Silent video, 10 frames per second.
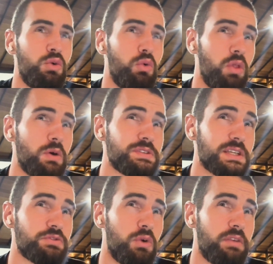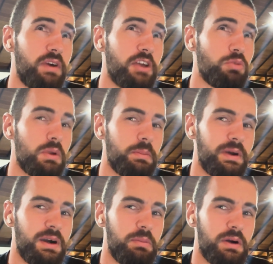Although 6.45 is probably
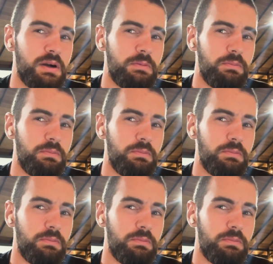better, but